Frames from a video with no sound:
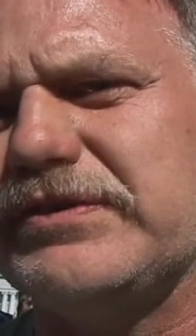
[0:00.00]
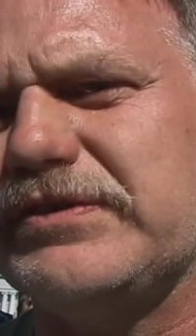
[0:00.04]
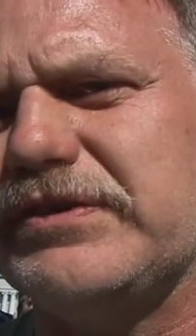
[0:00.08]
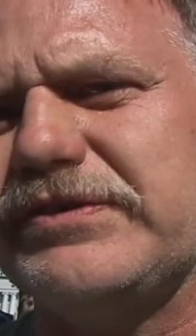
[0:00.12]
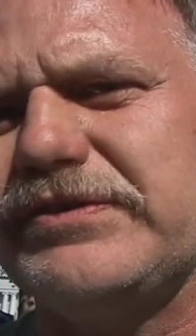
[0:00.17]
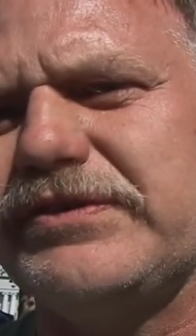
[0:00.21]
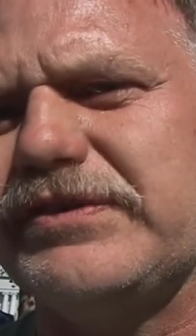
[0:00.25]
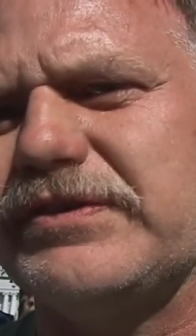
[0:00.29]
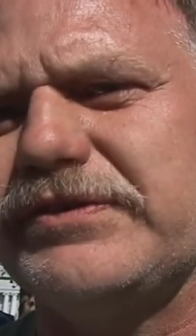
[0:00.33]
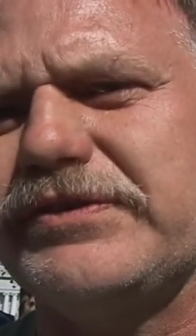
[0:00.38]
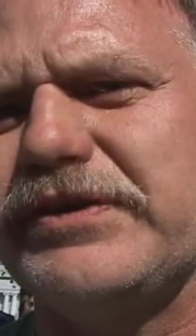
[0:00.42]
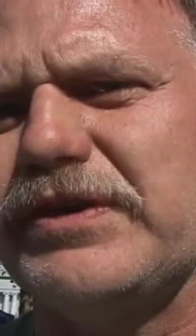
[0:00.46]

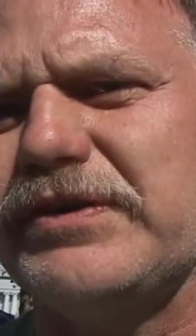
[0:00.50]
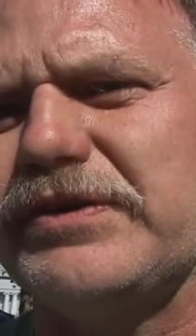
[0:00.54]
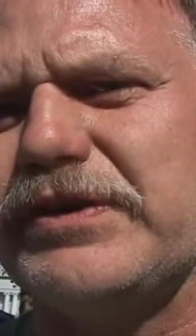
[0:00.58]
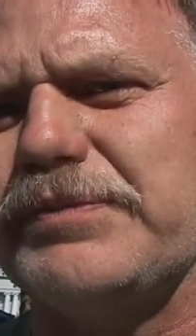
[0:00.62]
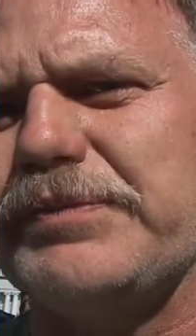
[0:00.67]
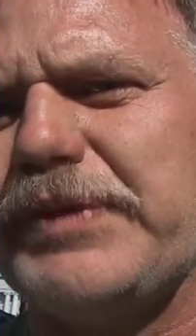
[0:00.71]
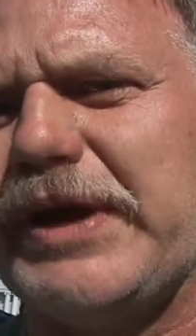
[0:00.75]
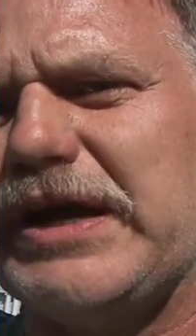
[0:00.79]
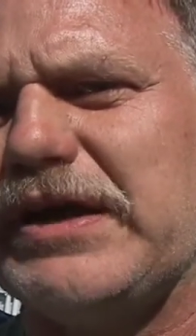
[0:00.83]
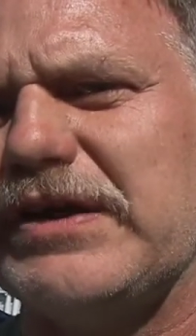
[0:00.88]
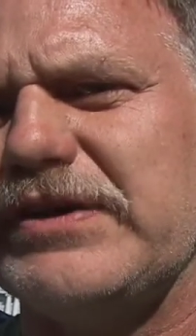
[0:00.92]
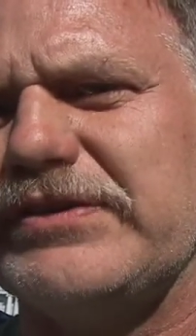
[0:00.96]
Just there's no
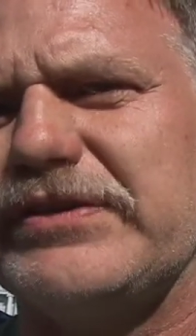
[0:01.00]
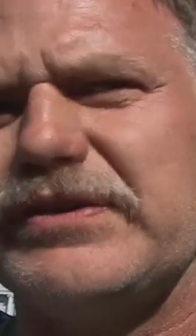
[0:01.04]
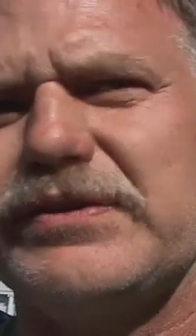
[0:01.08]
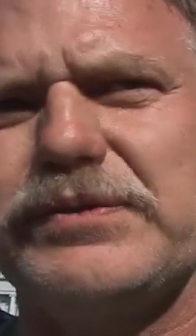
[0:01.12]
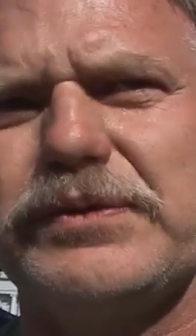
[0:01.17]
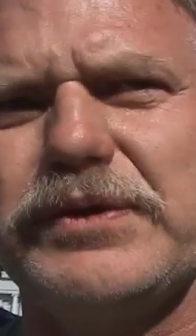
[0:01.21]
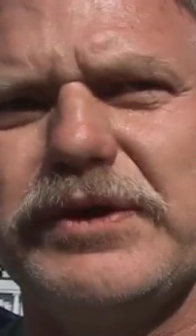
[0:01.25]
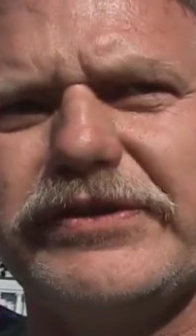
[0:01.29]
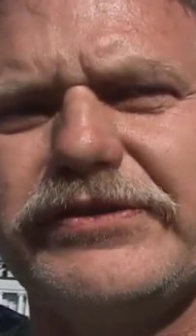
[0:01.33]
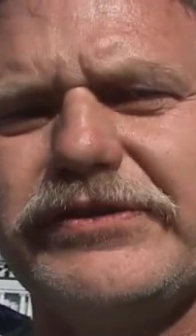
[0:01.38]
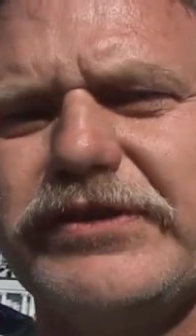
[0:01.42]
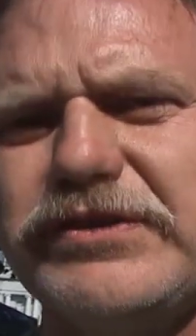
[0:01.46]
comparison.
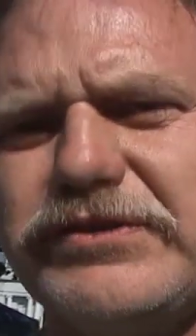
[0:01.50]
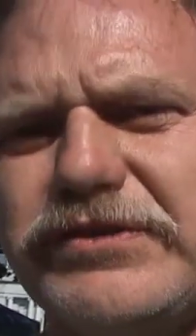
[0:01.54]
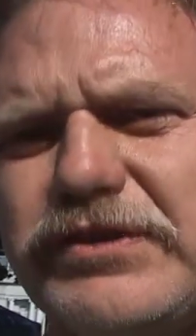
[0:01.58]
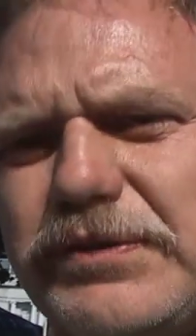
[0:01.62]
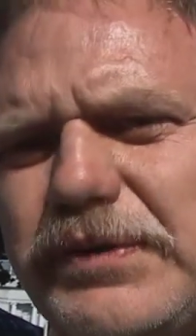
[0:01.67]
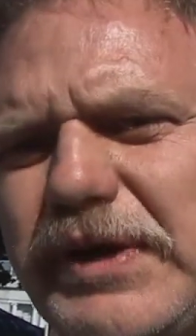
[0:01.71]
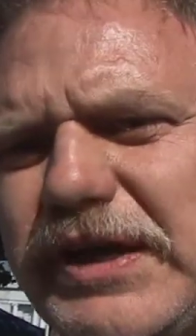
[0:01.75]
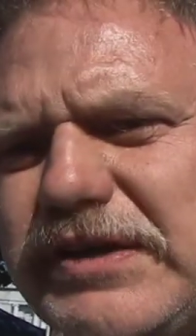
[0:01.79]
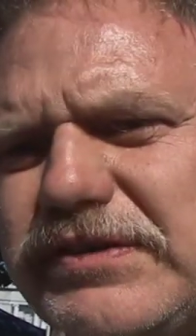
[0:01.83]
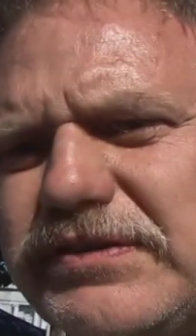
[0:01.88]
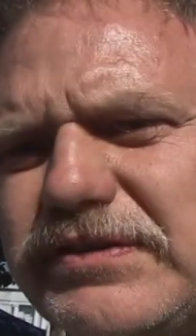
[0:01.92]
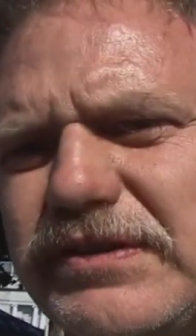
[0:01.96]
Worse
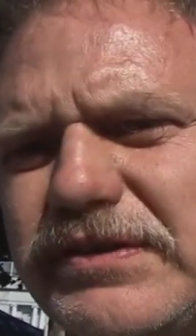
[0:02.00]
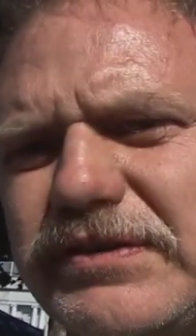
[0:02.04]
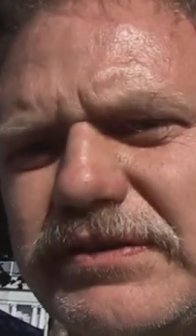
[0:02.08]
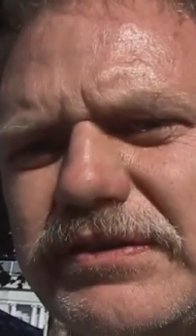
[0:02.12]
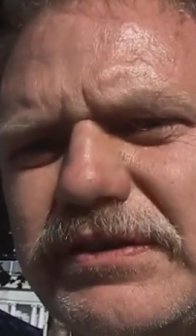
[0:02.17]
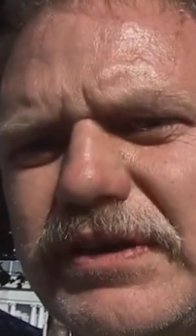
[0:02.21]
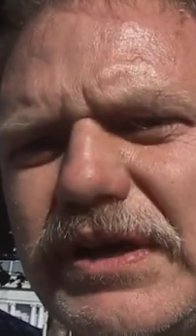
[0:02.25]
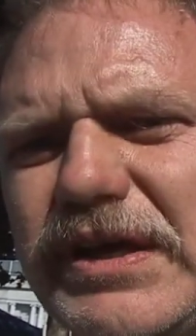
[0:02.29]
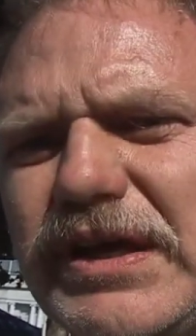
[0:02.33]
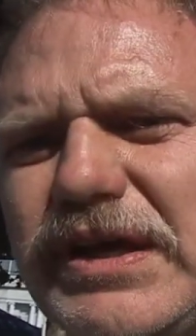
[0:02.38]
situations.